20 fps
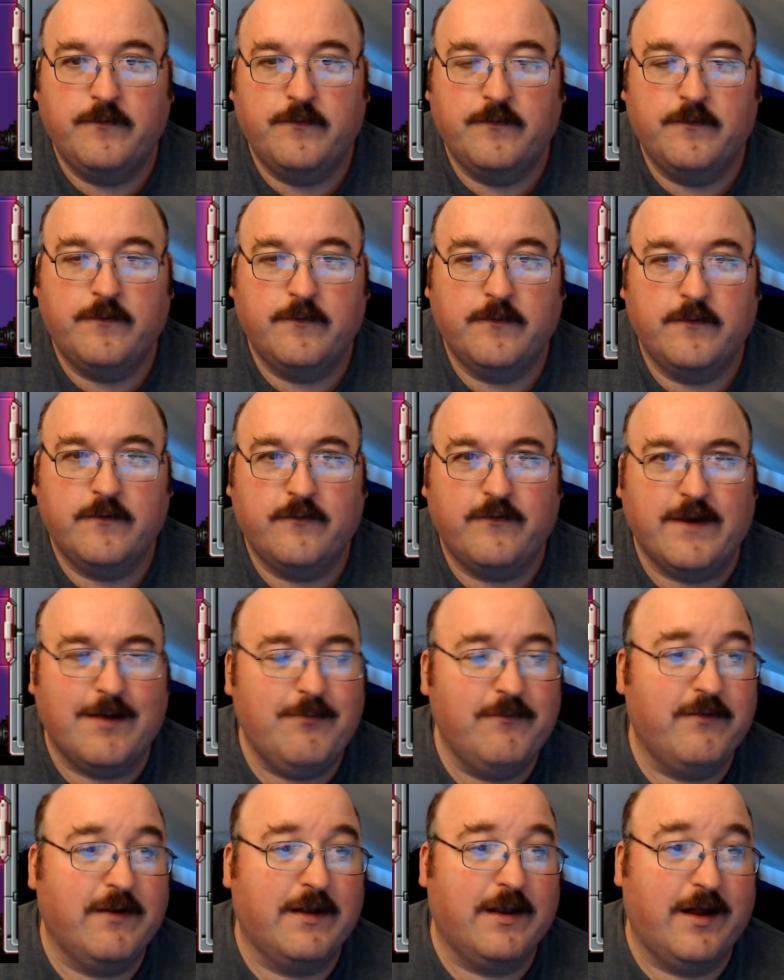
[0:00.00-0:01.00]
This
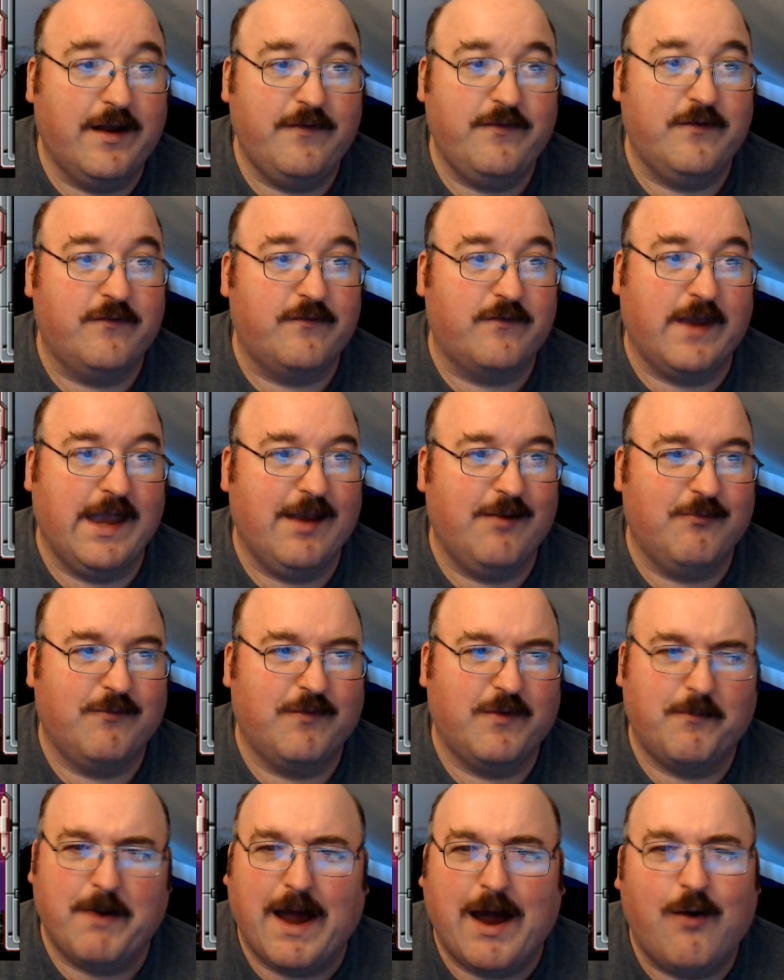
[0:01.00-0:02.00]
happens a lot in this game when
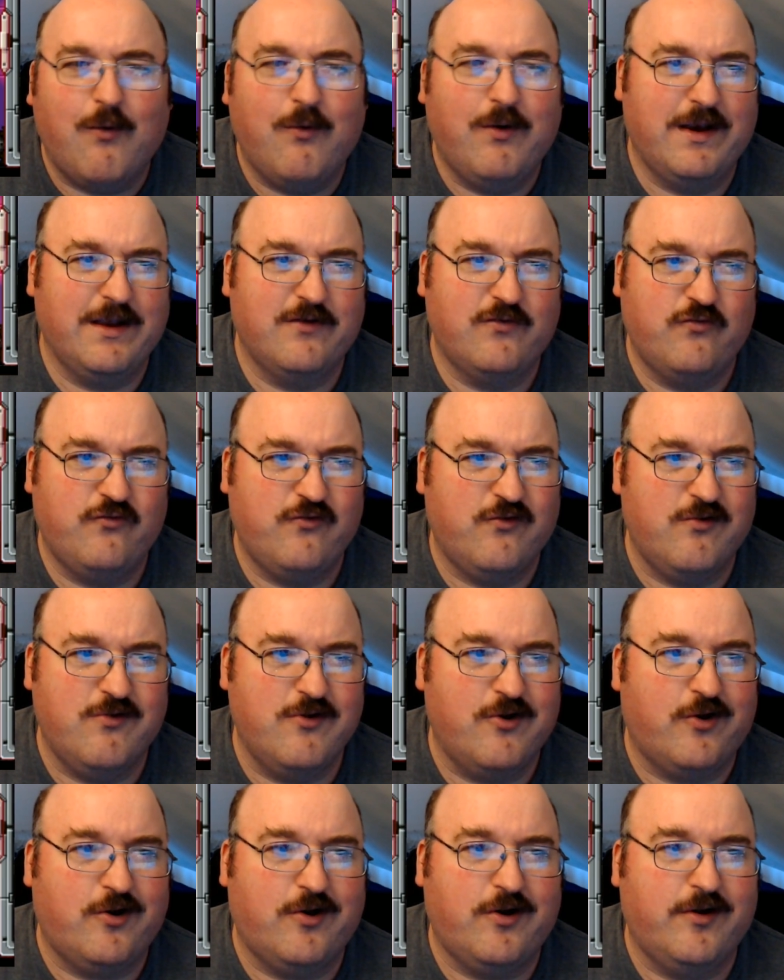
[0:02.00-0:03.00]
the power gets turned
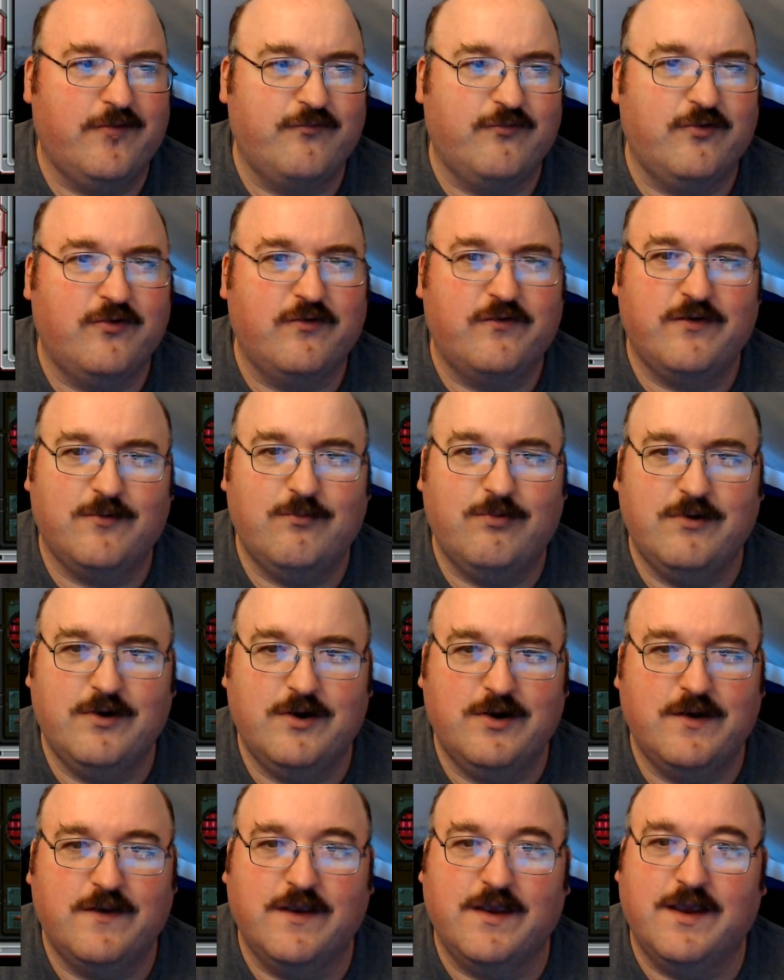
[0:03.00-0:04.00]
off or some
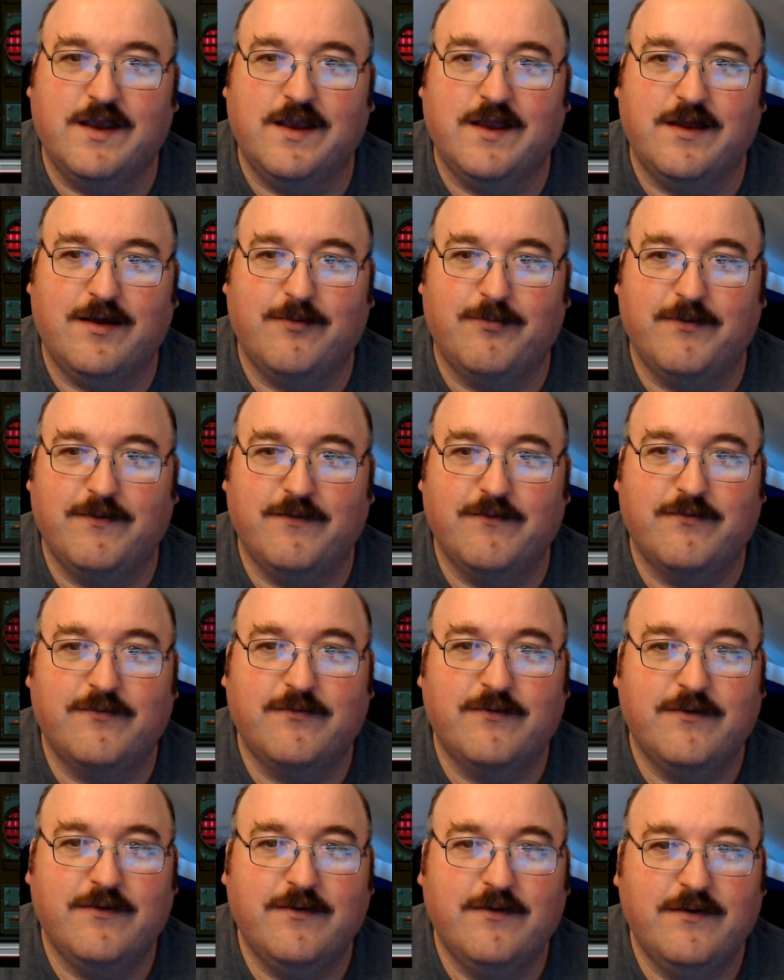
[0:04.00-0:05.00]
weird thing happens.
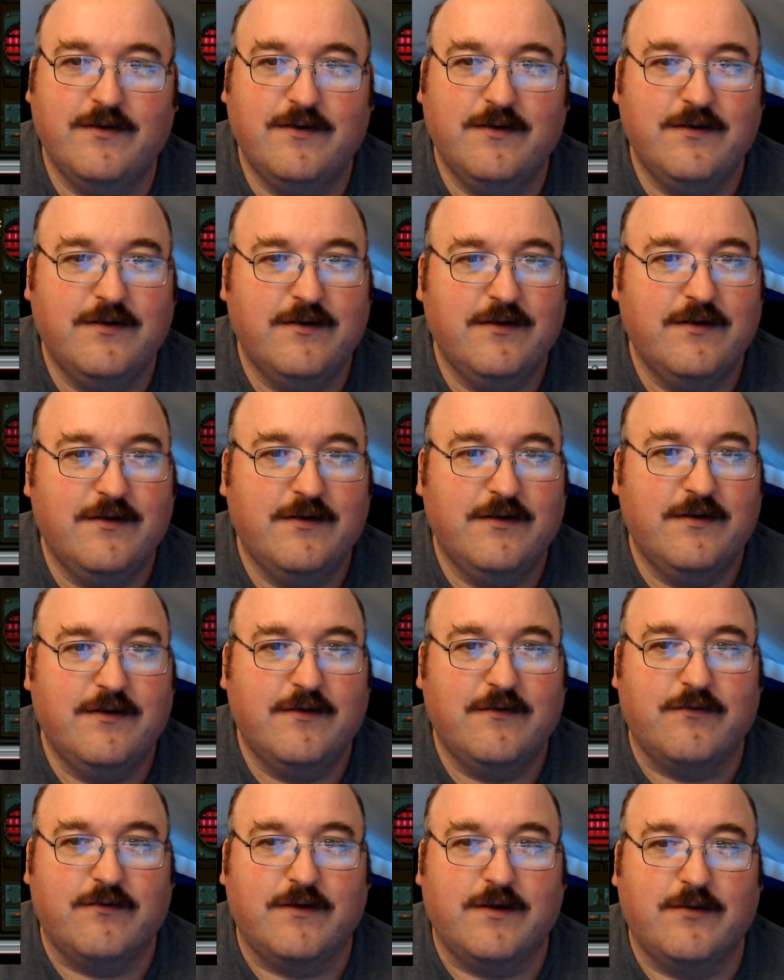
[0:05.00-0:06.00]

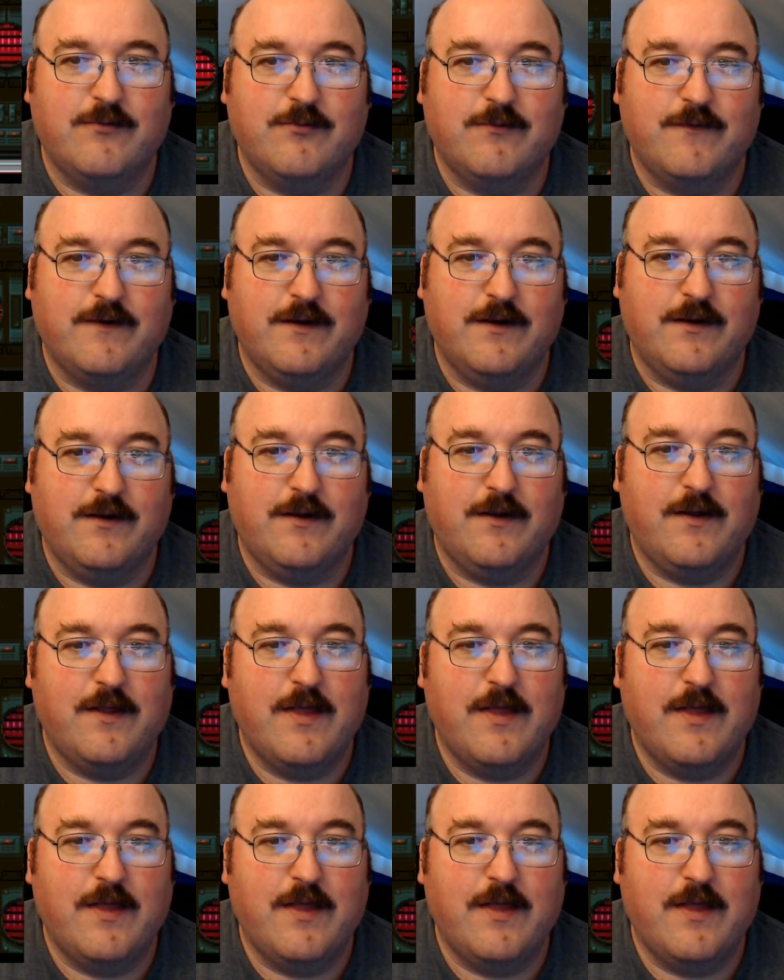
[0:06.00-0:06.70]
It's like, what the hell?